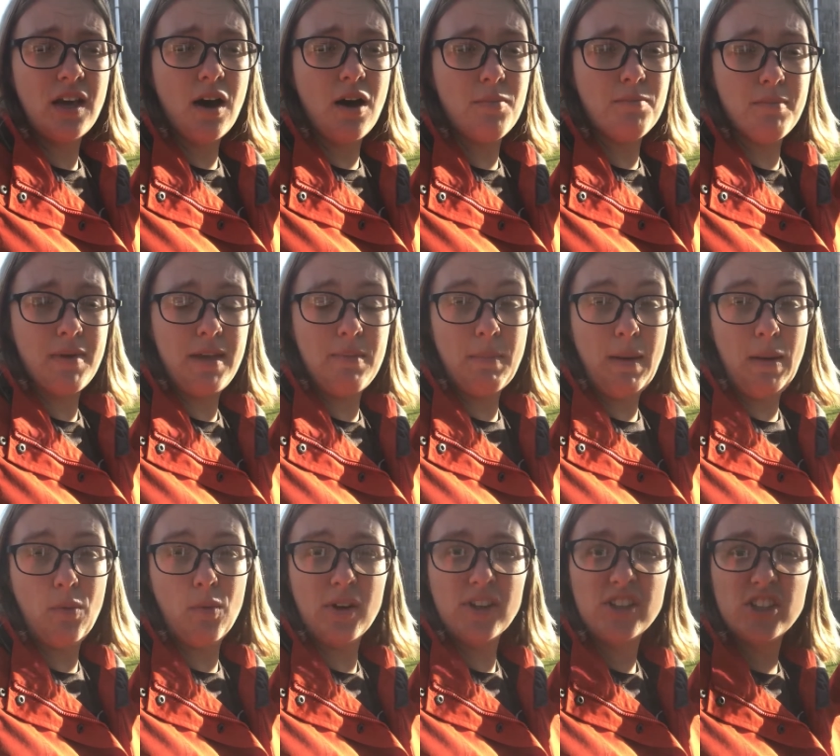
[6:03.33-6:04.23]
um, in my
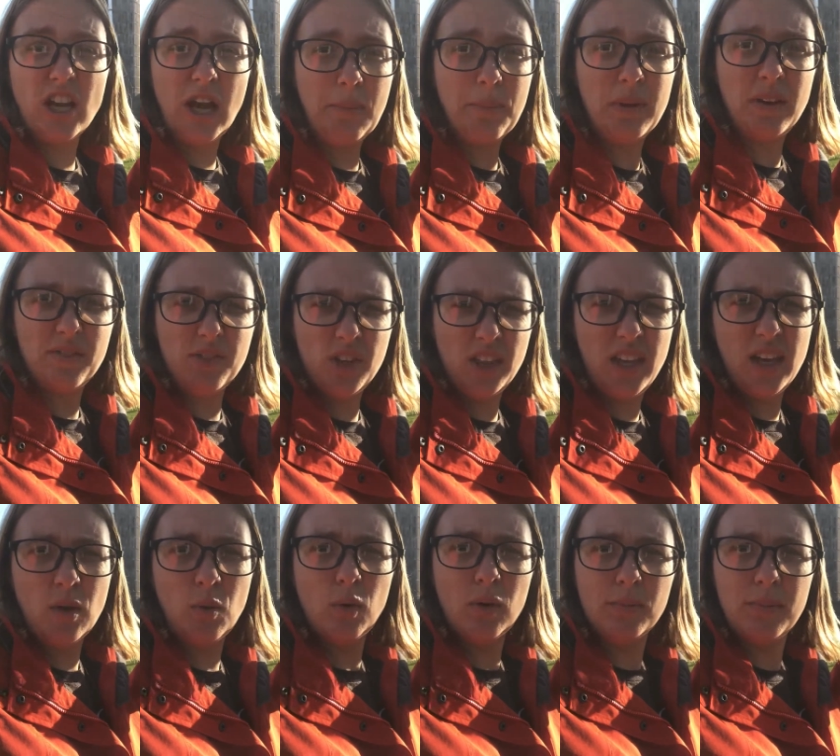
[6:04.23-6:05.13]
workshop and
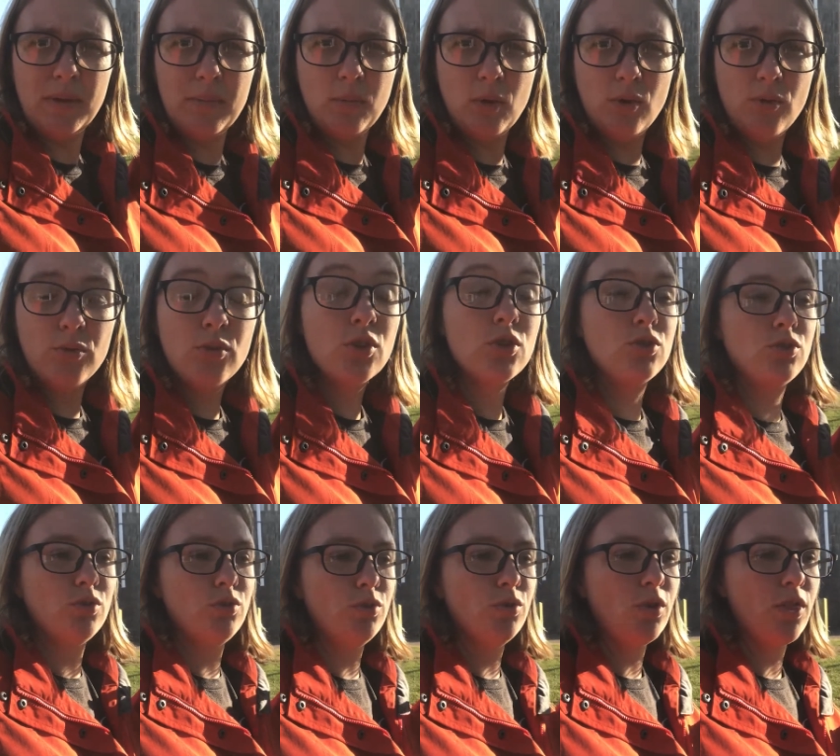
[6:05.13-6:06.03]
everything will be moved
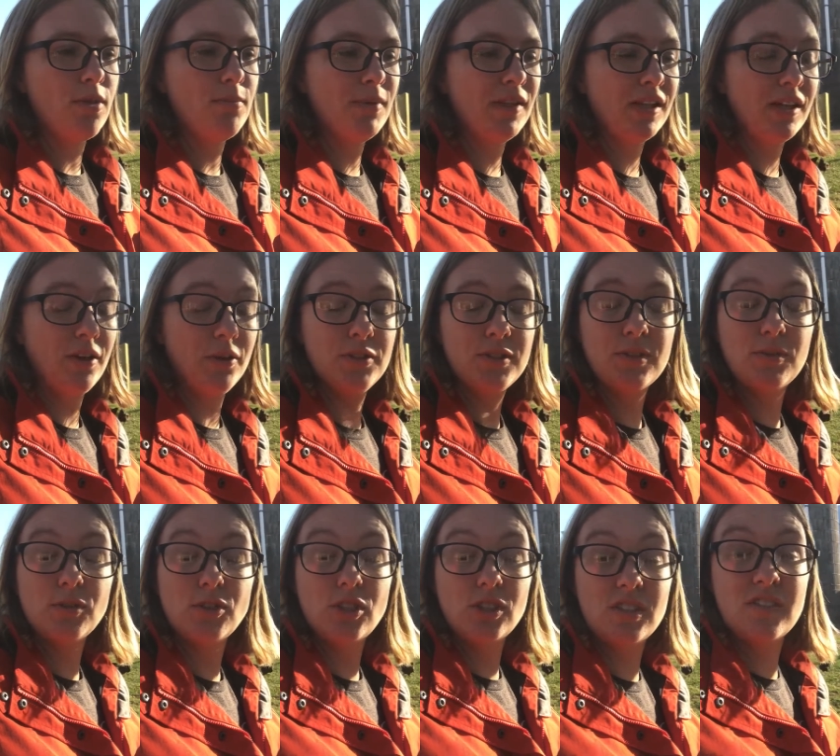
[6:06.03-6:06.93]
to the milk house,
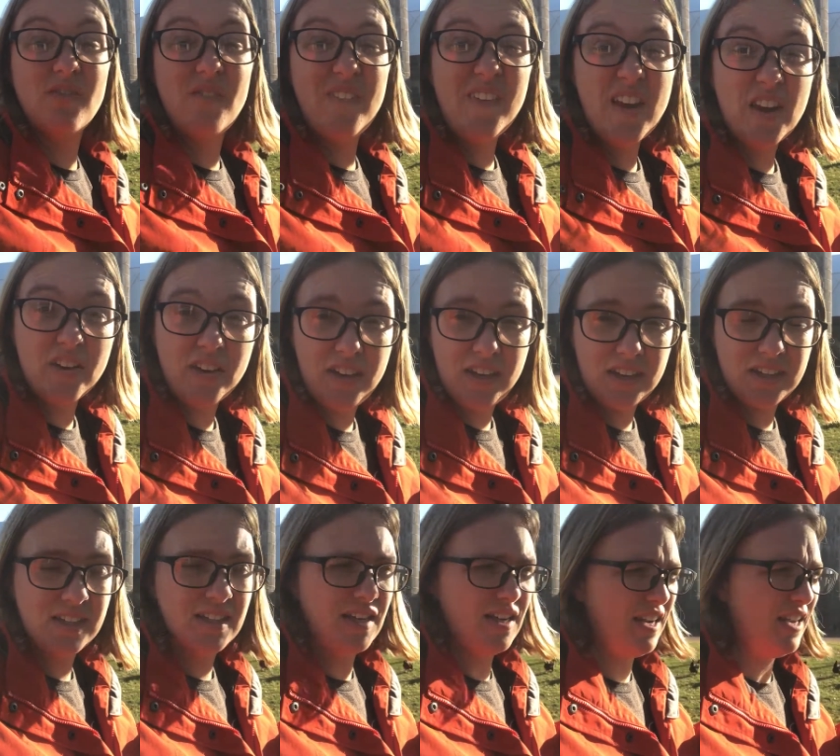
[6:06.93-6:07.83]
which is very
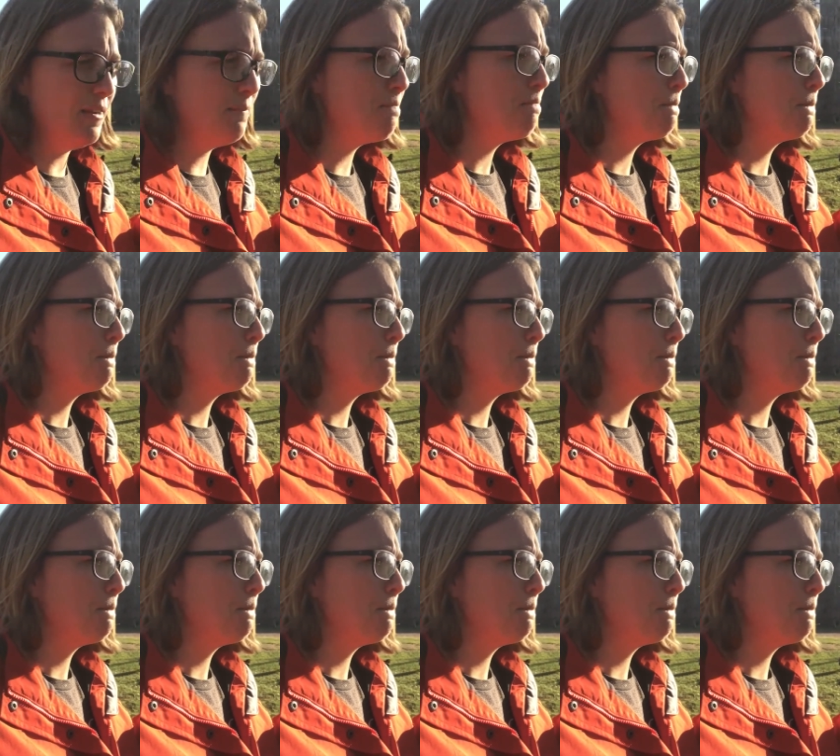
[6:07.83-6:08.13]
exciting.